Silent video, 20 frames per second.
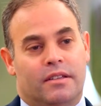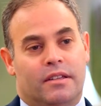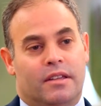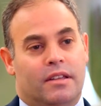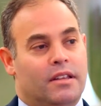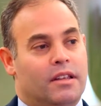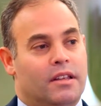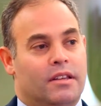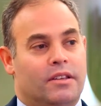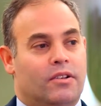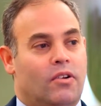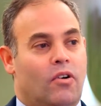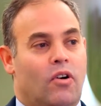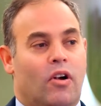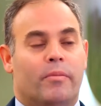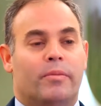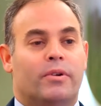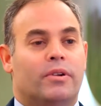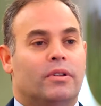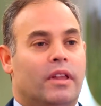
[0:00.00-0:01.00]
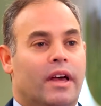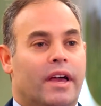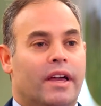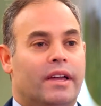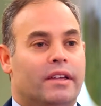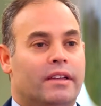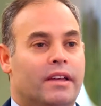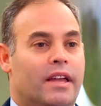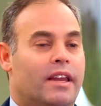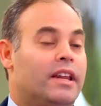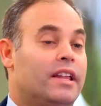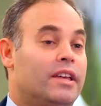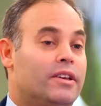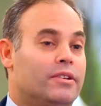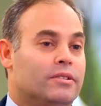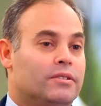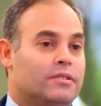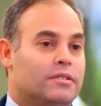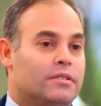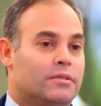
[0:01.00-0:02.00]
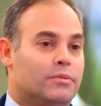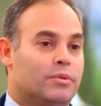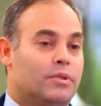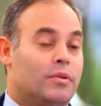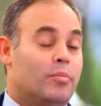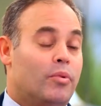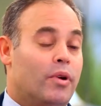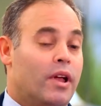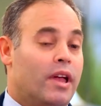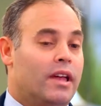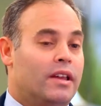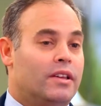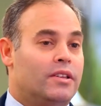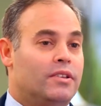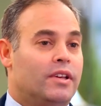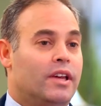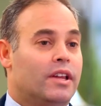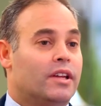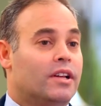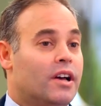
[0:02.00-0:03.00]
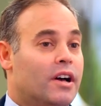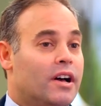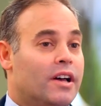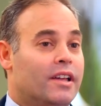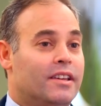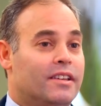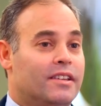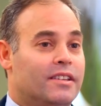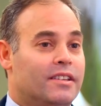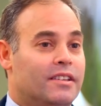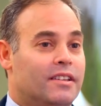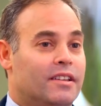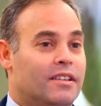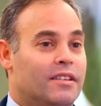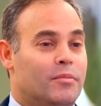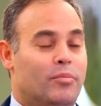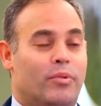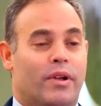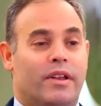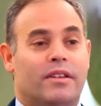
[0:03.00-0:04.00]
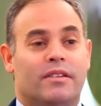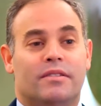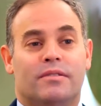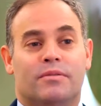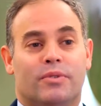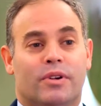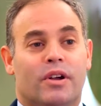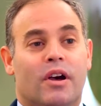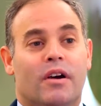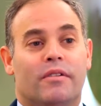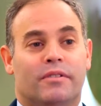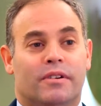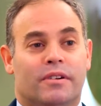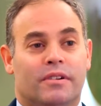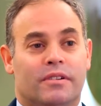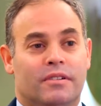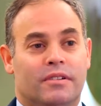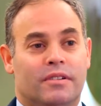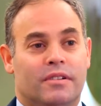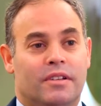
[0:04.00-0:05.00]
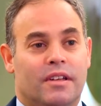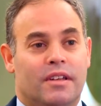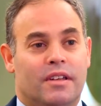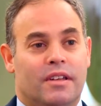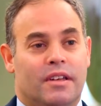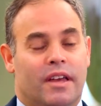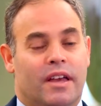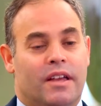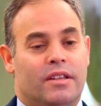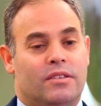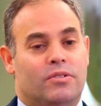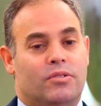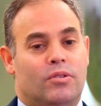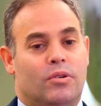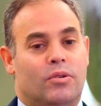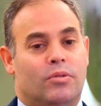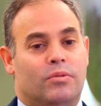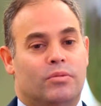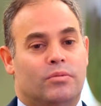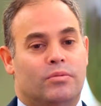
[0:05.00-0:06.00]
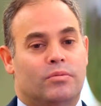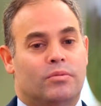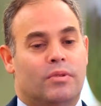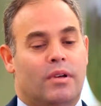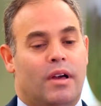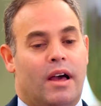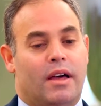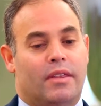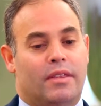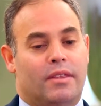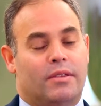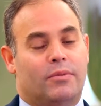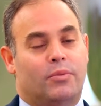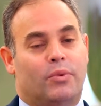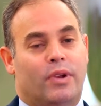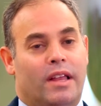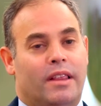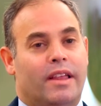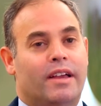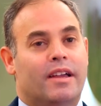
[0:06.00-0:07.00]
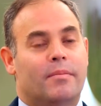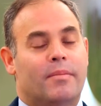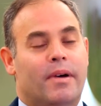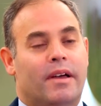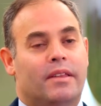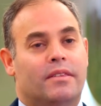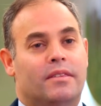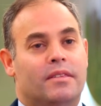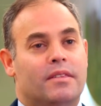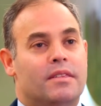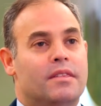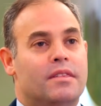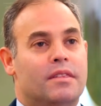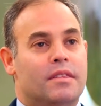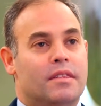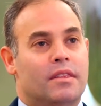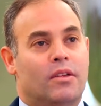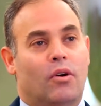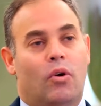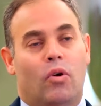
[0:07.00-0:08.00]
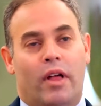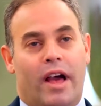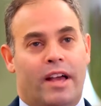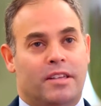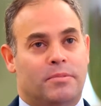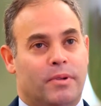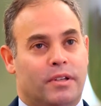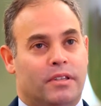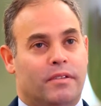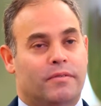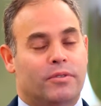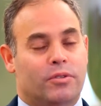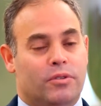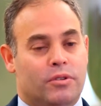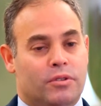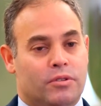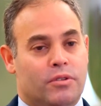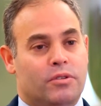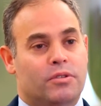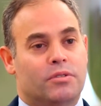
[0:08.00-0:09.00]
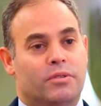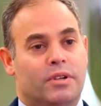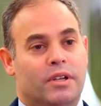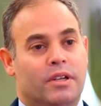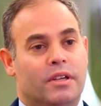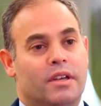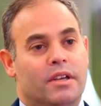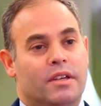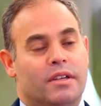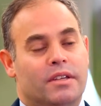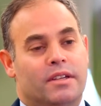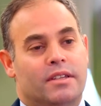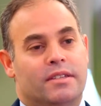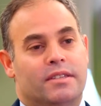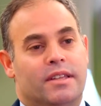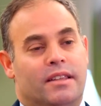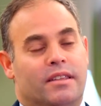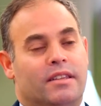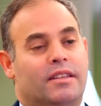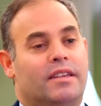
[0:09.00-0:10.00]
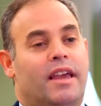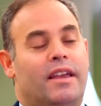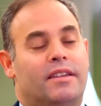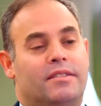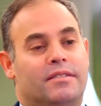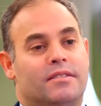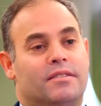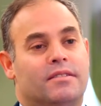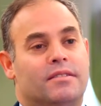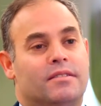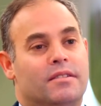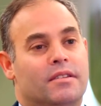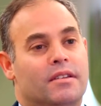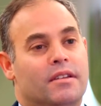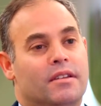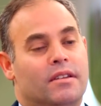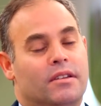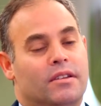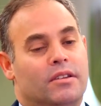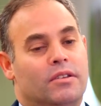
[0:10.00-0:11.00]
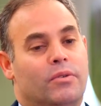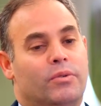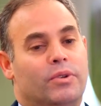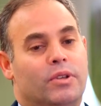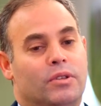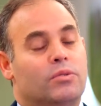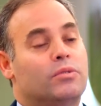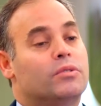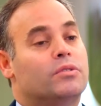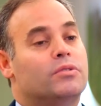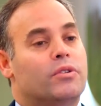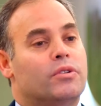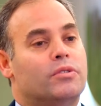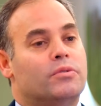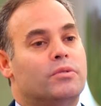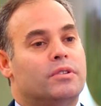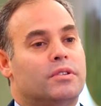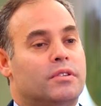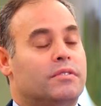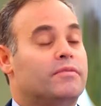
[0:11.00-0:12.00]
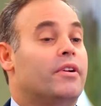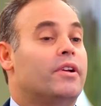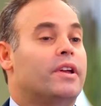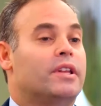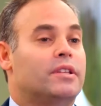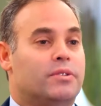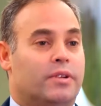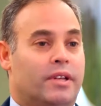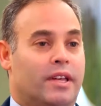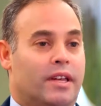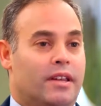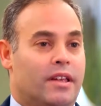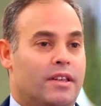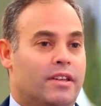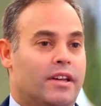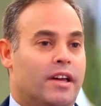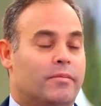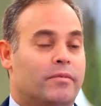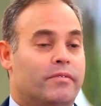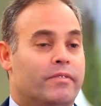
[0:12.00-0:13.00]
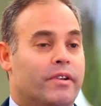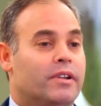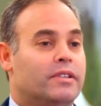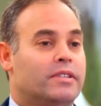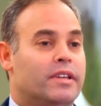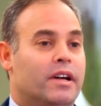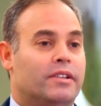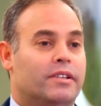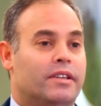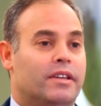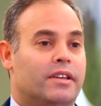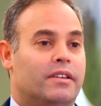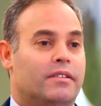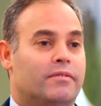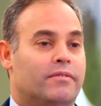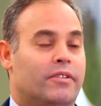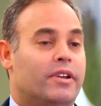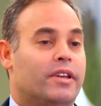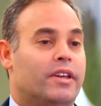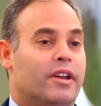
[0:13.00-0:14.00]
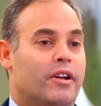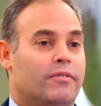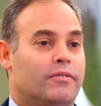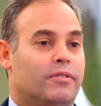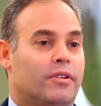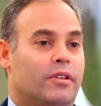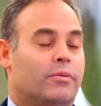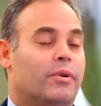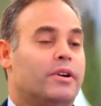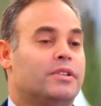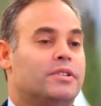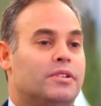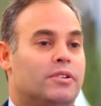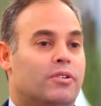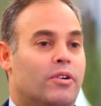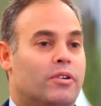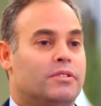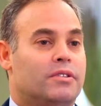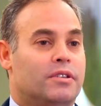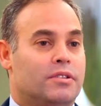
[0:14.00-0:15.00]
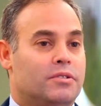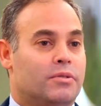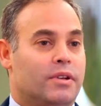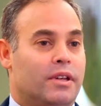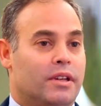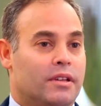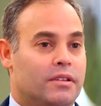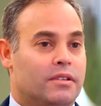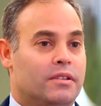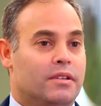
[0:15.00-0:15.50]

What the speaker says: in your arm or your leg and it heals. With the brain, you get a cut, the brain doesn't recover. And so what I like about the whole aspect of neurosurgery is that the cases, when you do the surgeries, it's very intricate and you got to be very delicate and very careful, otherwise you can cause injury.